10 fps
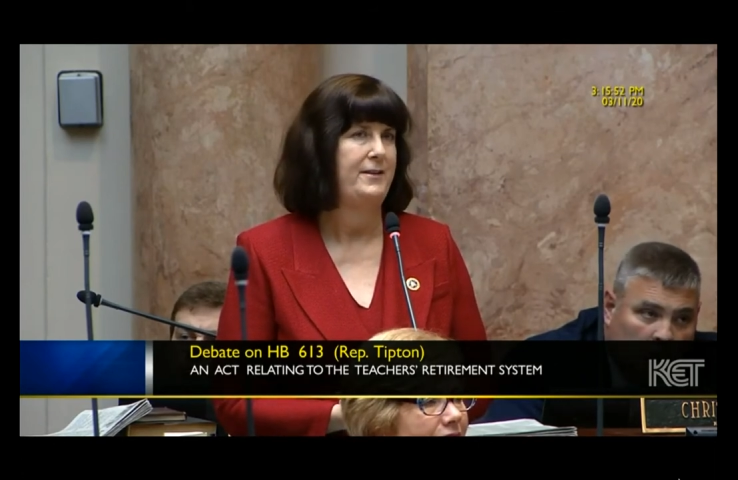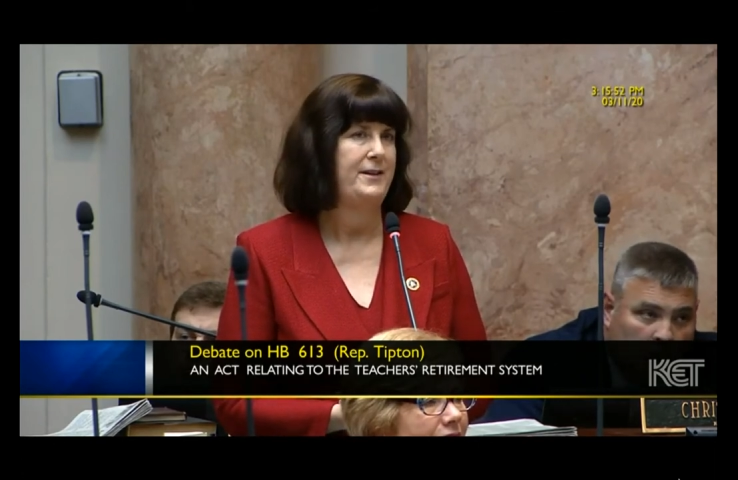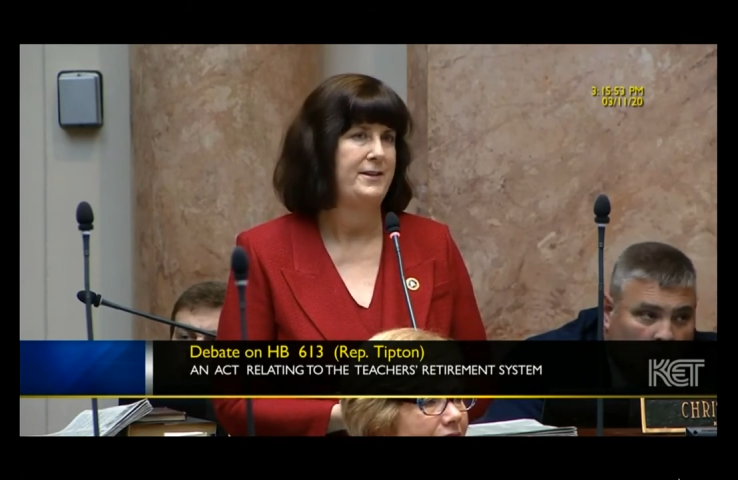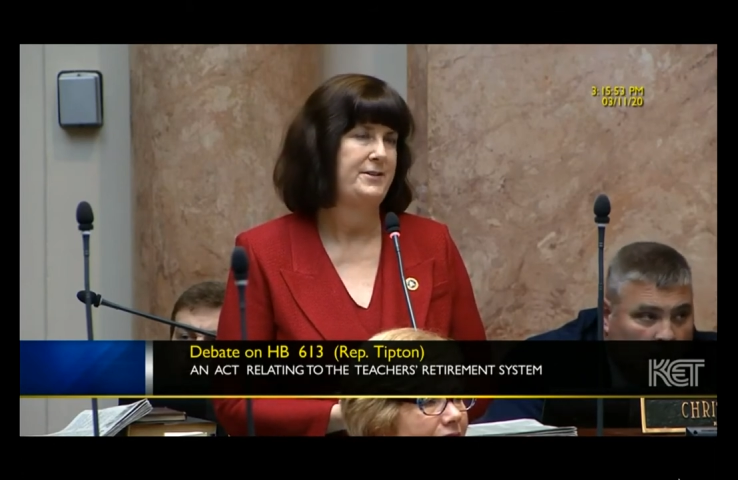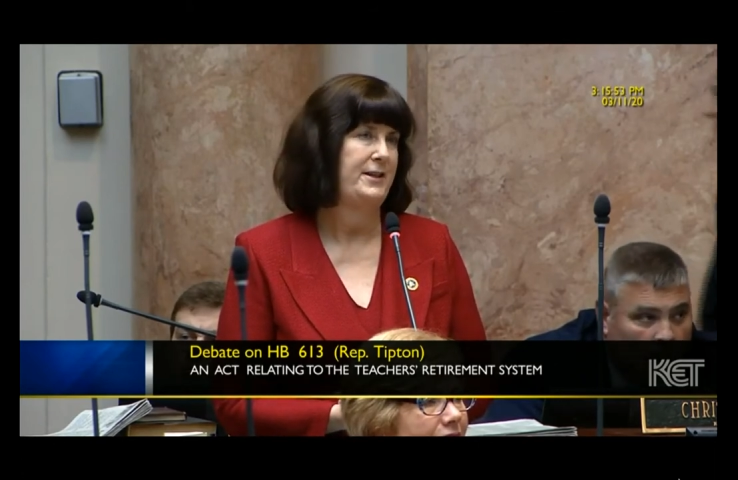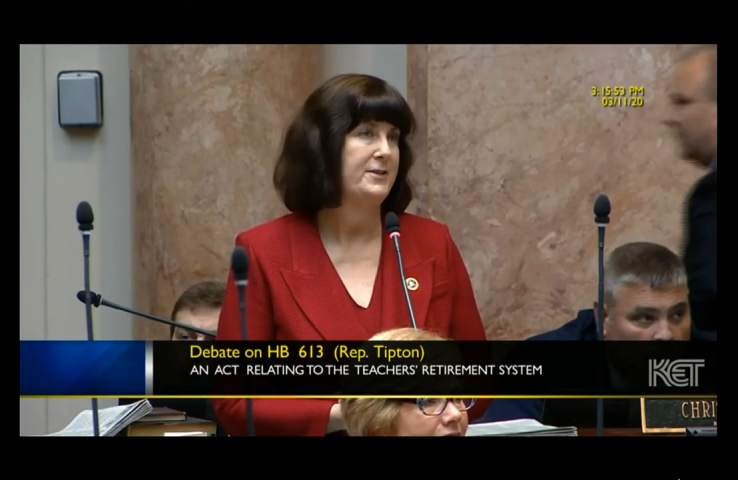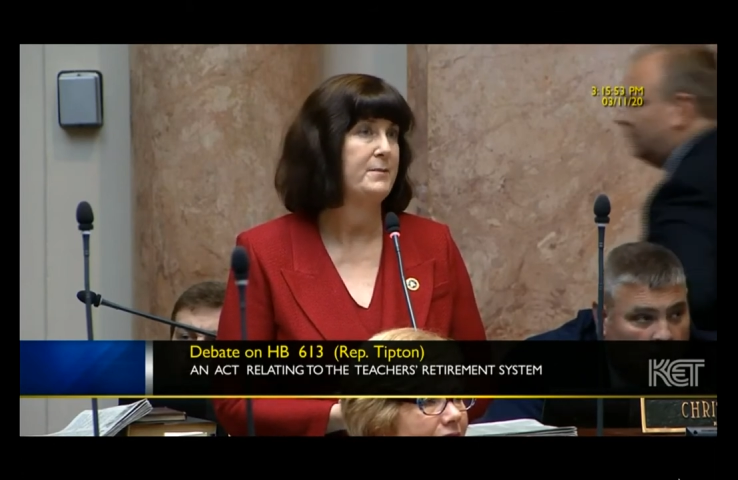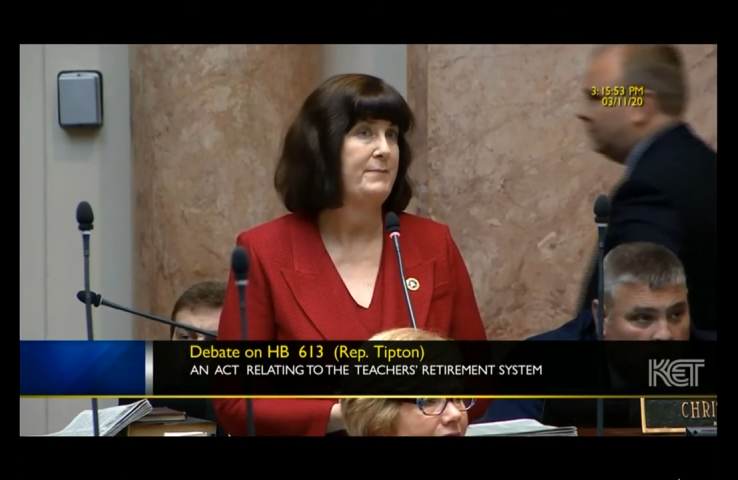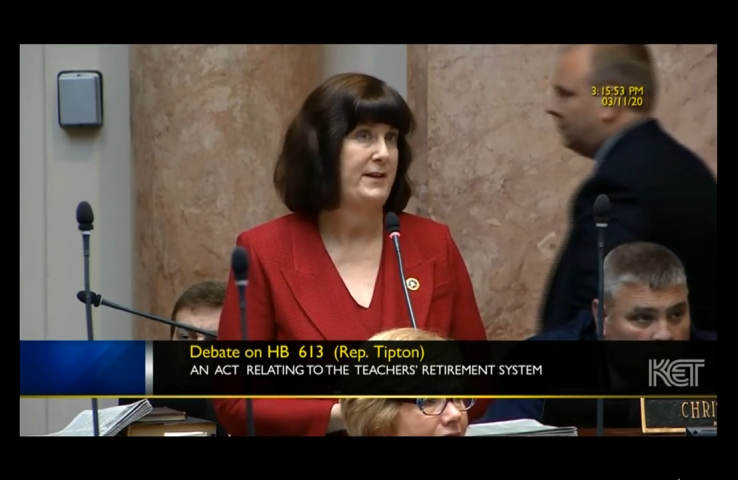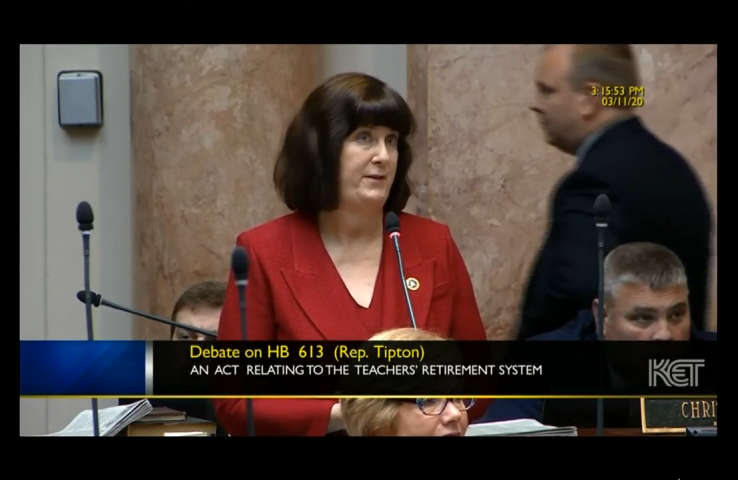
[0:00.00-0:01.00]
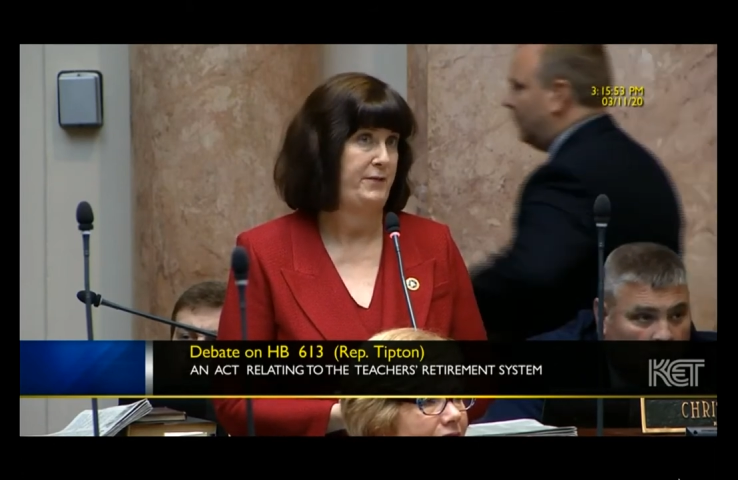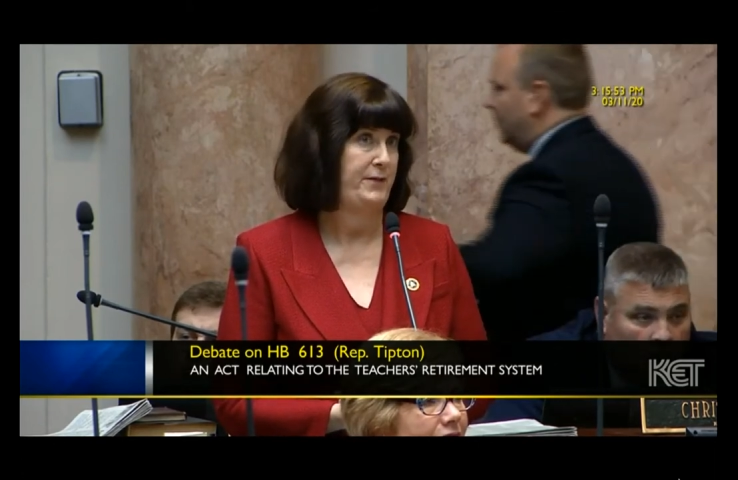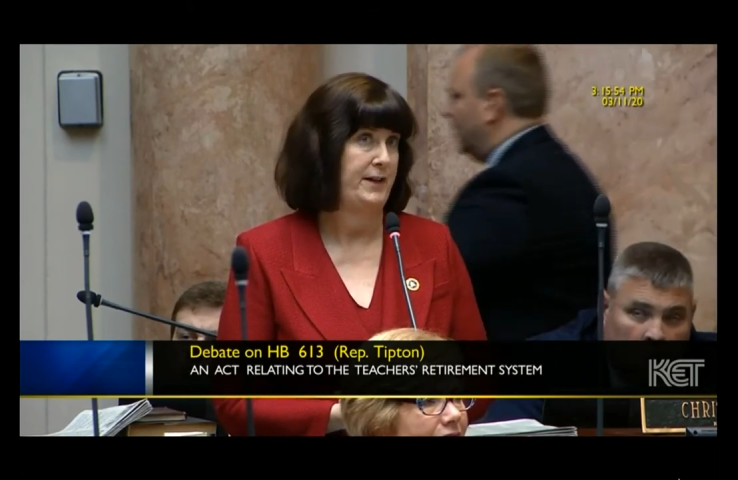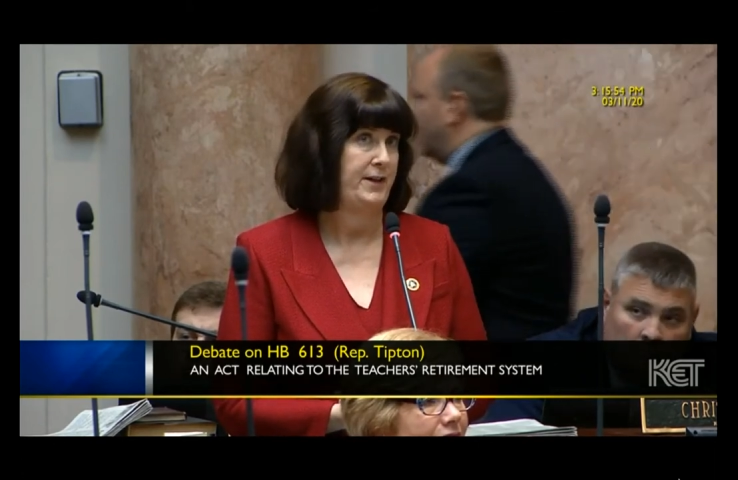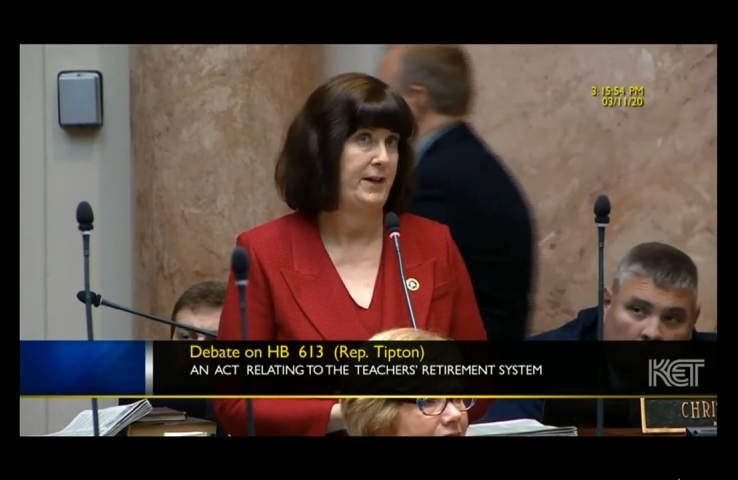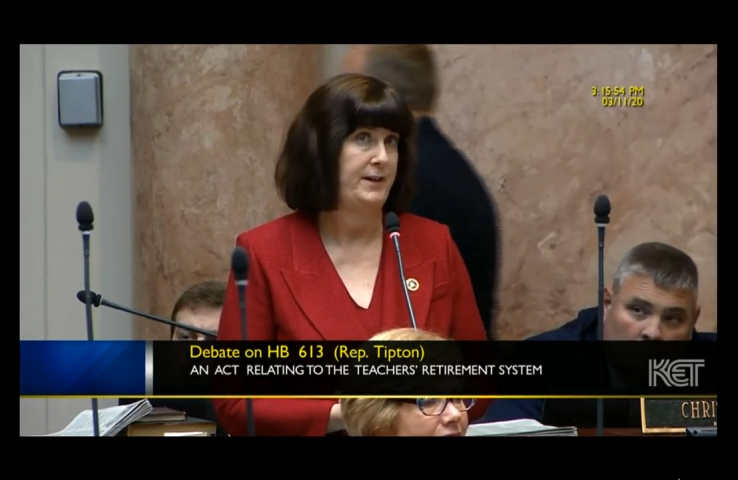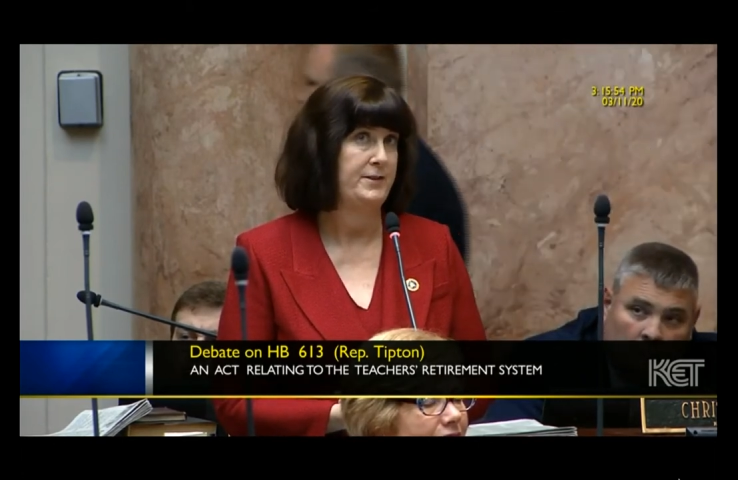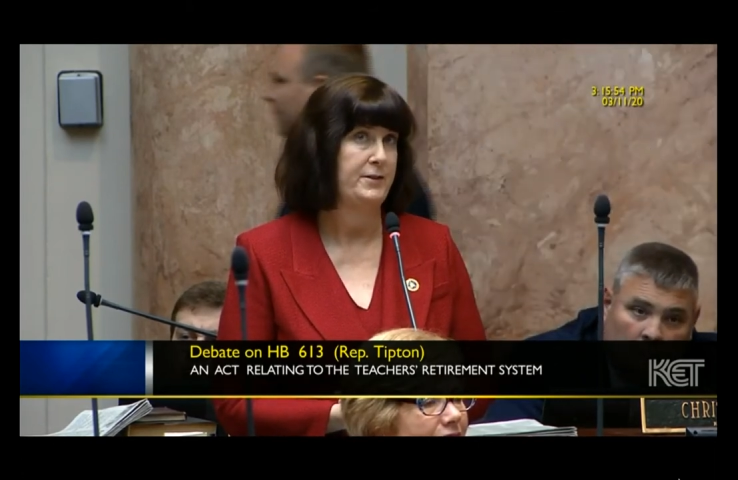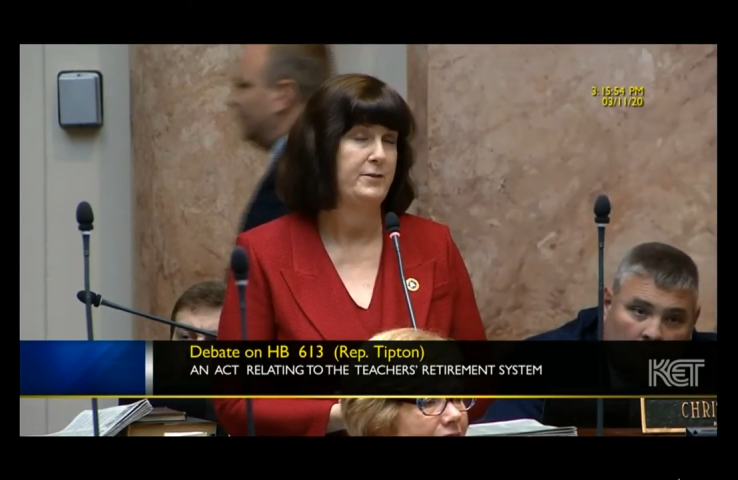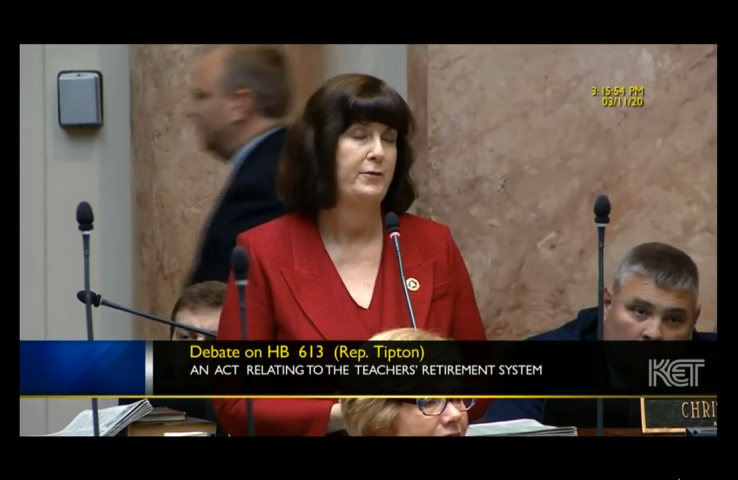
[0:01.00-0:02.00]
this is a benefit
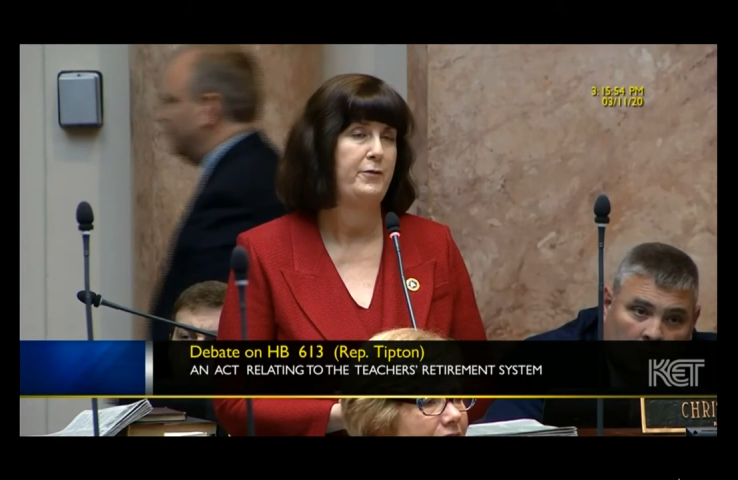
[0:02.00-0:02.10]
cut